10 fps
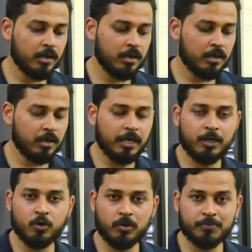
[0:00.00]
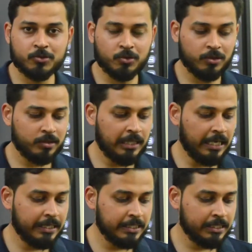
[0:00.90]
I hope so
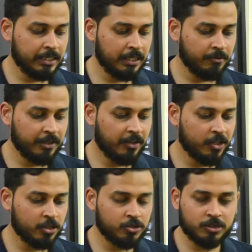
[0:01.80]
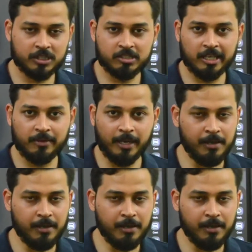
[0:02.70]
that we have understood this really well.